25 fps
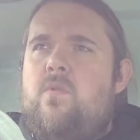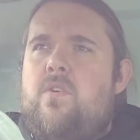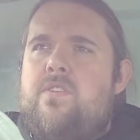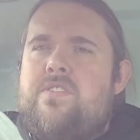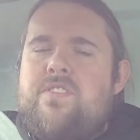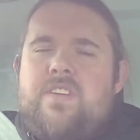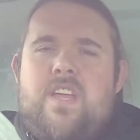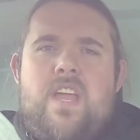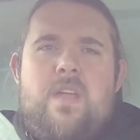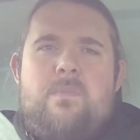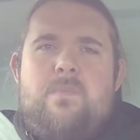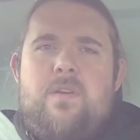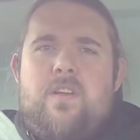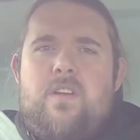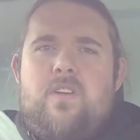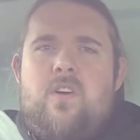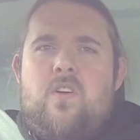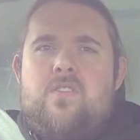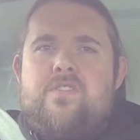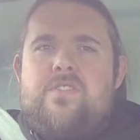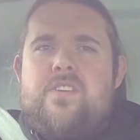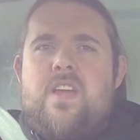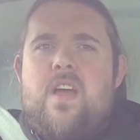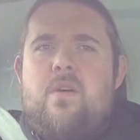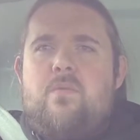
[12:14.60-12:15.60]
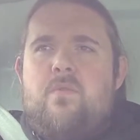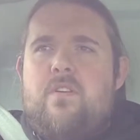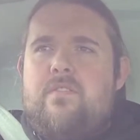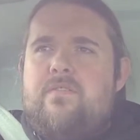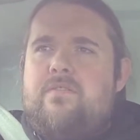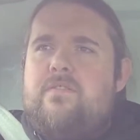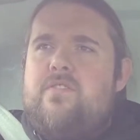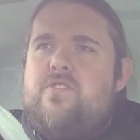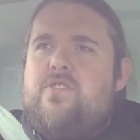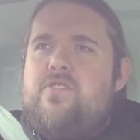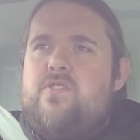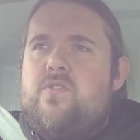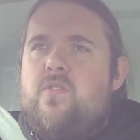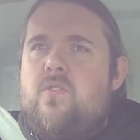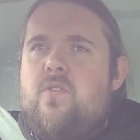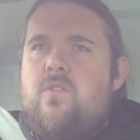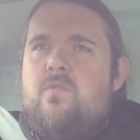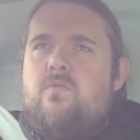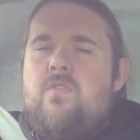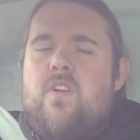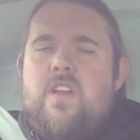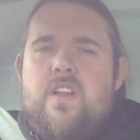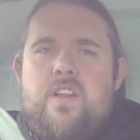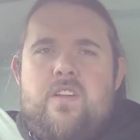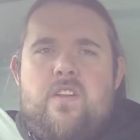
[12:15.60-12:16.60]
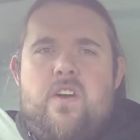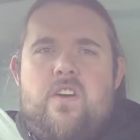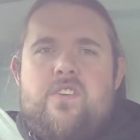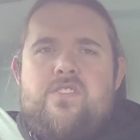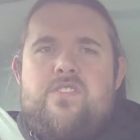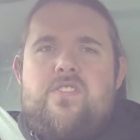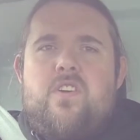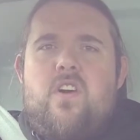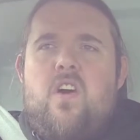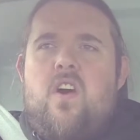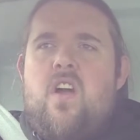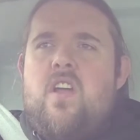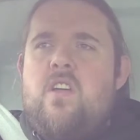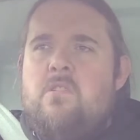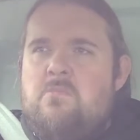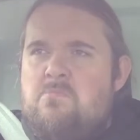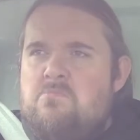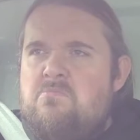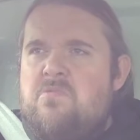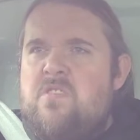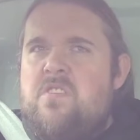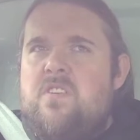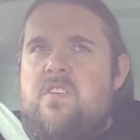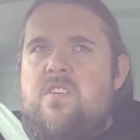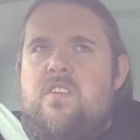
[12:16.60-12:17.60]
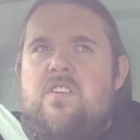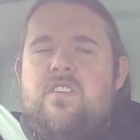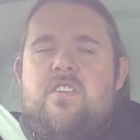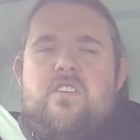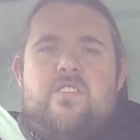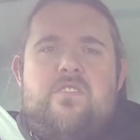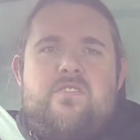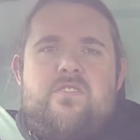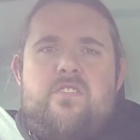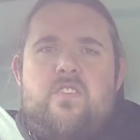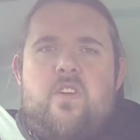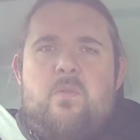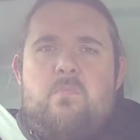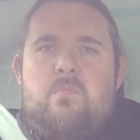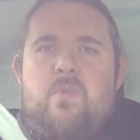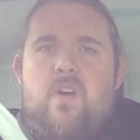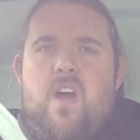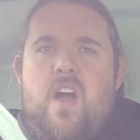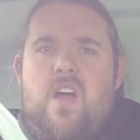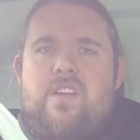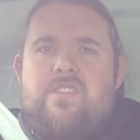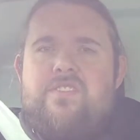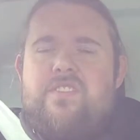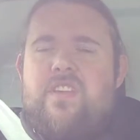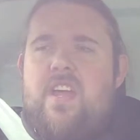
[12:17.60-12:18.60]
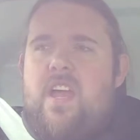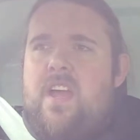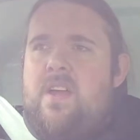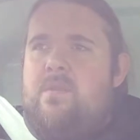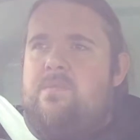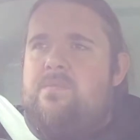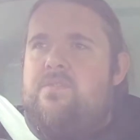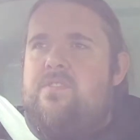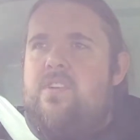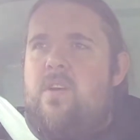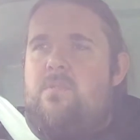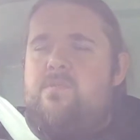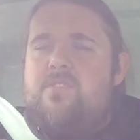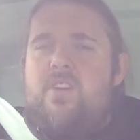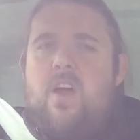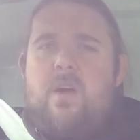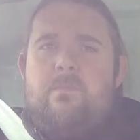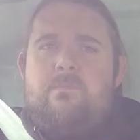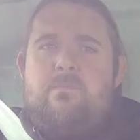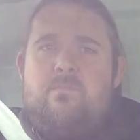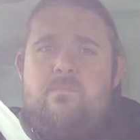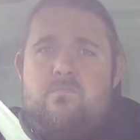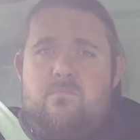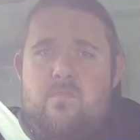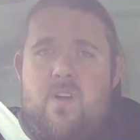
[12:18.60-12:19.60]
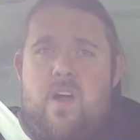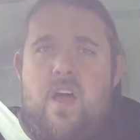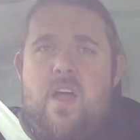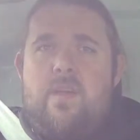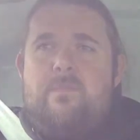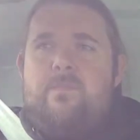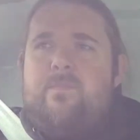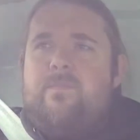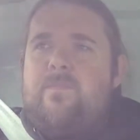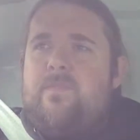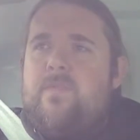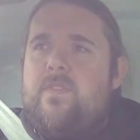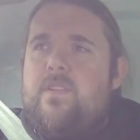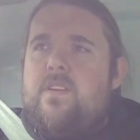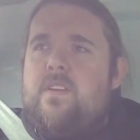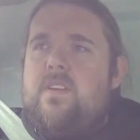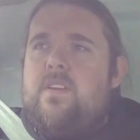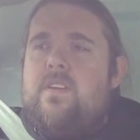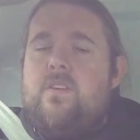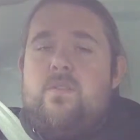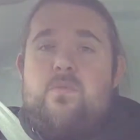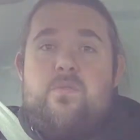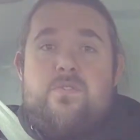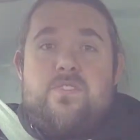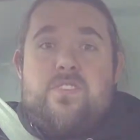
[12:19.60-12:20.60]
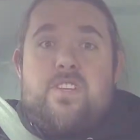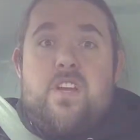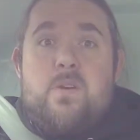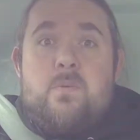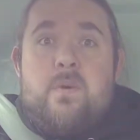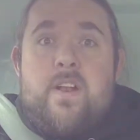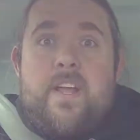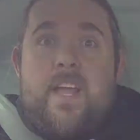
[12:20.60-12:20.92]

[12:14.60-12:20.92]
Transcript: keep in contact with for sure. Really nice guy. Some good parts there. Top job. Right. See you when I